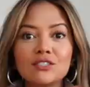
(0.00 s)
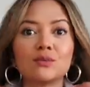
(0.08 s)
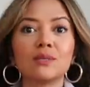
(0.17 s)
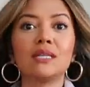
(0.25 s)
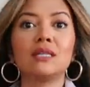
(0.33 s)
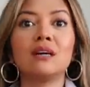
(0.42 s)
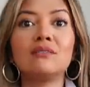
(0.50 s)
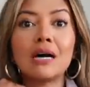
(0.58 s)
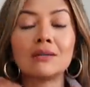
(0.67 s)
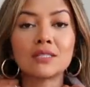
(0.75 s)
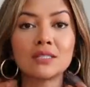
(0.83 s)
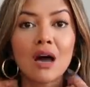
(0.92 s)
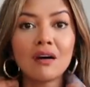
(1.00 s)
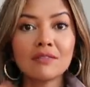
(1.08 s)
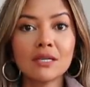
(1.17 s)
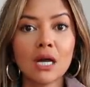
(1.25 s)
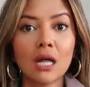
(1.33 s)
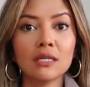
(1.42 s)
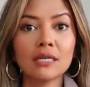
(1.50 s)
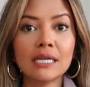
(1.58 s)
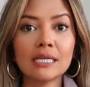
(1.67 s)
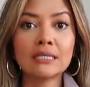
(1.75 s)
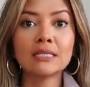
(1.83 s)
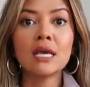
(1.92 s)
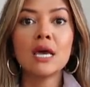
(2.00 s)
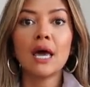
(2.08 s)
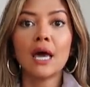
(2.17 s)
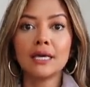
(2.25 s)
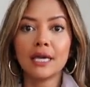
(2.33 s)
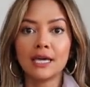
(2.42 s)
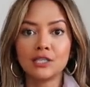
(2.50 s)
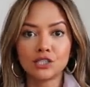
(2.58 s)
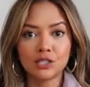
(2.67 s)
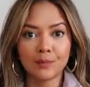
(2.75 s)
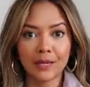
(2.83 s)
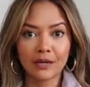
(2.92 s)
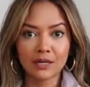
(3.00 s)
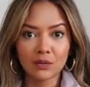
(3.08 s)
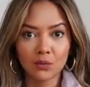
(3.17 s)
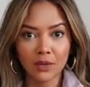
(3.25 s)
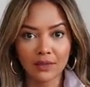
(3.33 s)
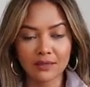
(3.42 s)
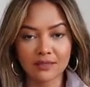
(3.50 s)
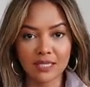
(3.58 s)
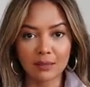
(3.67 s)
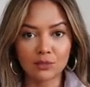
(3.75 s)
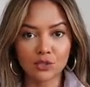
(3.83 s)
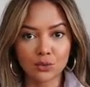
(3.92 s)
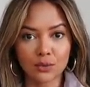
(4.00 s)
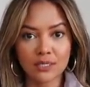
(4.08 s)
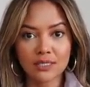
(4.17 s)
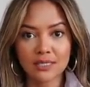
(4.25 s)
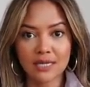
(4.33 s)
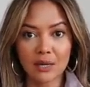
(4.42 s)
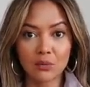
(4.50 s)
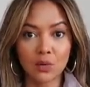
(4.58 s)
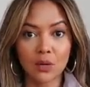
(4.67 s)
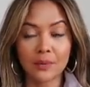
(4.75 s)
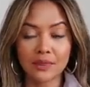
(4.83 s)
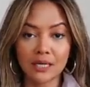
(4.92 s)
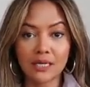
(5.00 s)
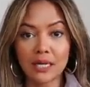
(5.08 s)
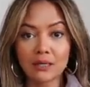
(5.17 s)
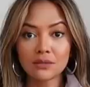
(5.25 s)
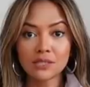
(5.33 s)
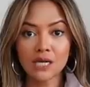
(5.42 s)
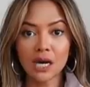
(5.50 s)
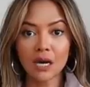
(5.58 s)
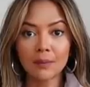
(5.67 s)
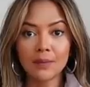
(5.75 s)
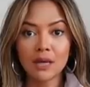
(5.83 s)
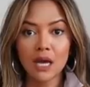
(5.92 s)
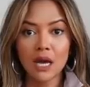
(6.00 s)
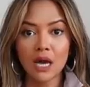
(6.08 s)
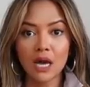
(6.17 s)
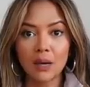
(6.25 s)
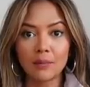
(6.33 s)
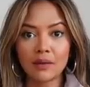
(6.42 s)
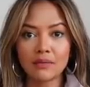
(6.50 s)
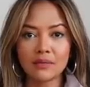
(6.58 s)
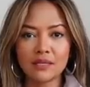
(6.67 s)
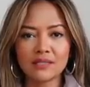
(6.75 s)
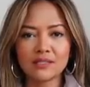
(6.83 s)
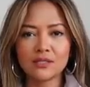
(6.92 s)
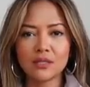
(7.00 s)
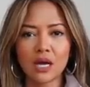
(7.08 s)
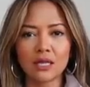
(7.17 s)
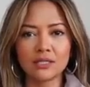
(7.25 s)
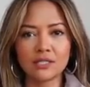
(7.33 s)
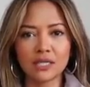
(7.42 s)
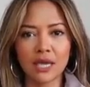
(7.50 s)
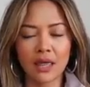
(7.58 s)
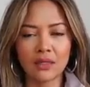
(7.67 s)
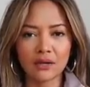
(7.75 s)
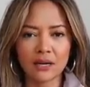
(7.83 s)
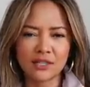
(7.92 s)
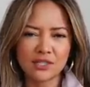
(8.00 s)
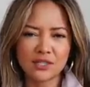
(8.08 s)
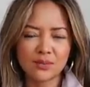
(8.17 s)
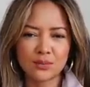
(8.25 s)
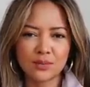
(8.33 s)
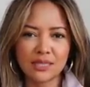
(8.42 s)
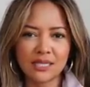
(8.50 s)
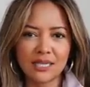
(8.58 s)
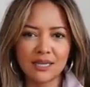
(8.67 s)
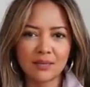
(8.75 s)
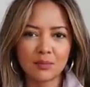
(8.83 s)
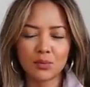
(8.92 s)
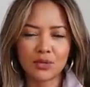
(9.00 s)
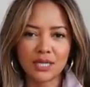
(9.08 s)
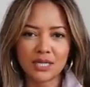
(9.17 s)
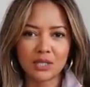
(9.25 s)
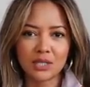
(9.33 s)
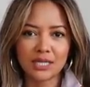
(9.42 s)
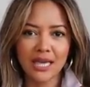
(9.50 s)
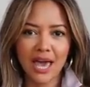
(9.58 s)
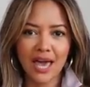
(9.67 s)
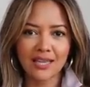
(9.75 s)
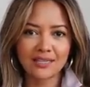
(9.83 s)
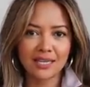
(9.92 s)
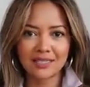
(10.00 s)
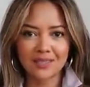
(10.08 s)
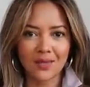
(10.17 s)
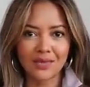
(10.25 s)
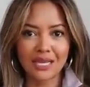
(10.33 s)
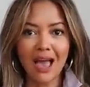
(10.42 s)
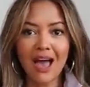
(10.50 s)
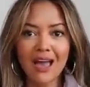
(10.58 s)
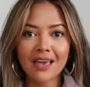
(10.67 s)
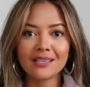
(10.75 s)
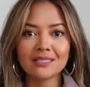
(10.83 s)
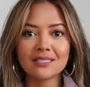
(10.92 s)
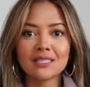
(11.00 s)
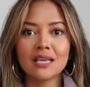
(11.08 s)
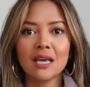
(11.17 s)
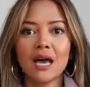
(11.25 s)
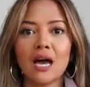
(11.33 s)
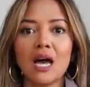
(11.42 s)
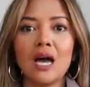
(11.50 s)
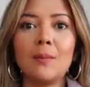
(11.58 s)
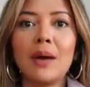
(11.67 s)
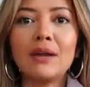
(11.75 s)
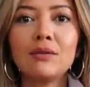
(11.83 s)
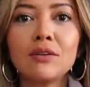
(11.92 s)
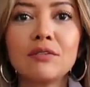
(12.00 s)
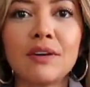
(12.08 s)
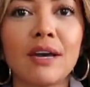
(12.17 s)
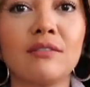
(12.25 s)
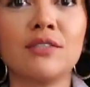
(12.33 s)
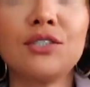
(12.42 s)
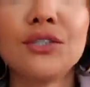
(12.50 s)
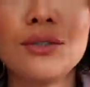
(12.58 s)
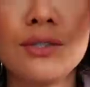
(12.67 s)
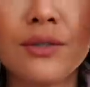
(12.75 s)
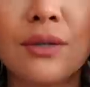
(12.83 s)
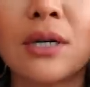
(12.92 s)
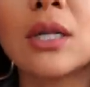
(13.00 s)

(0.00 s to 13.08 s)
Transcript: just really love how soft the color is. Again, just paired it with the same shorts that I wore with the yellow top. These two colors together are just really pretty to look at, nice on the eyes. I don't know if I ever showed you